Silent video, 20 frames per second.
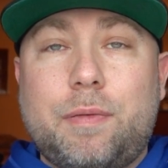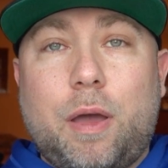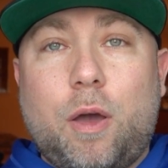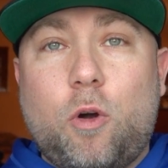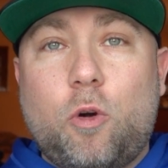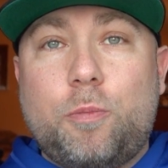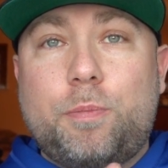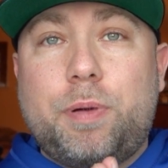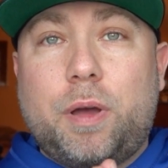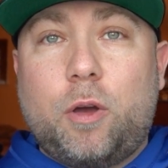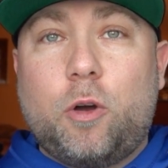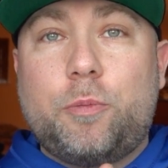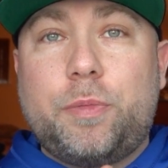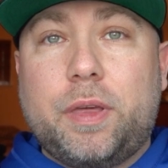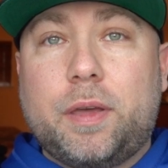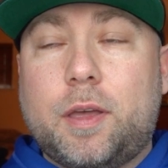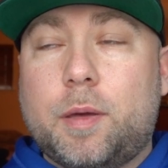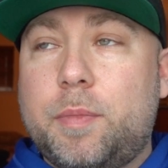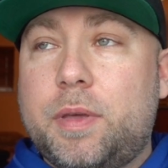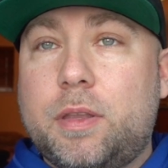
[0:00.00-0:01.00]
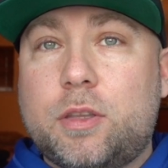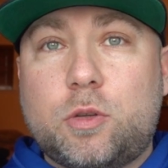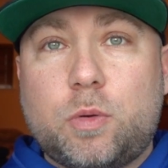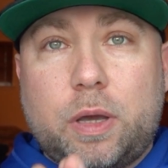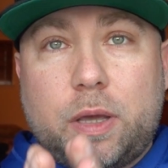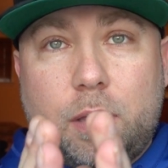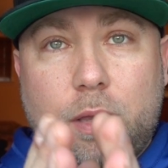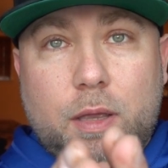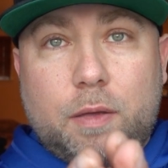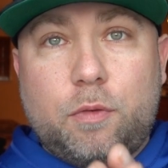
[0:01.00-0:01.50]
I hope they come in so I
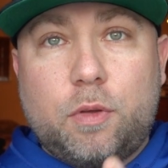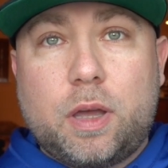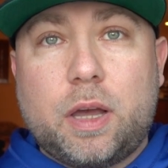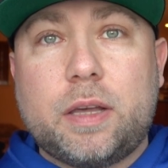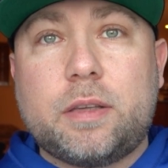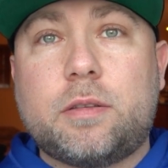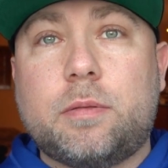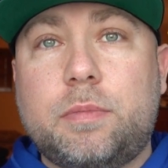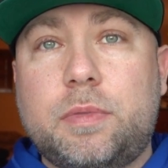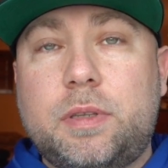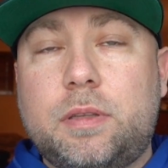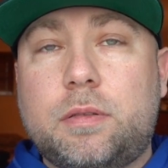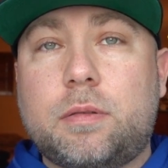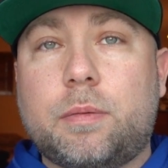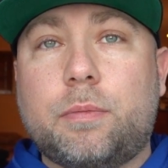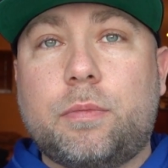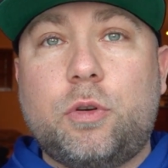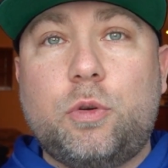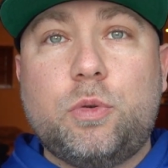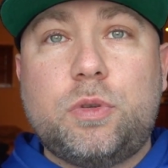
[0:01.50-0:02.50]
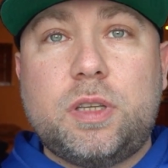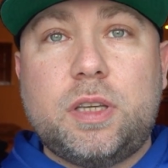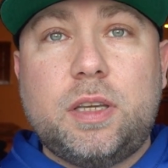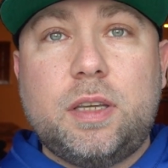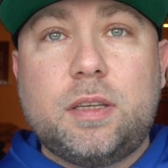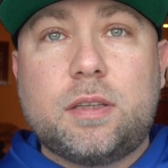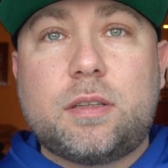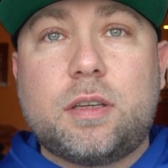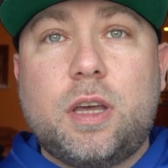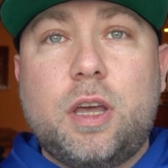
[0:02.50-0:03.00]
can give you guys some new
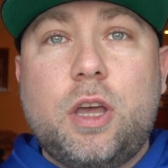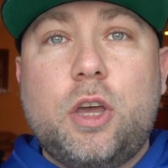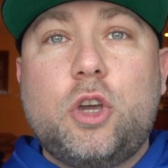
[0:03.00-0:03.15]
tees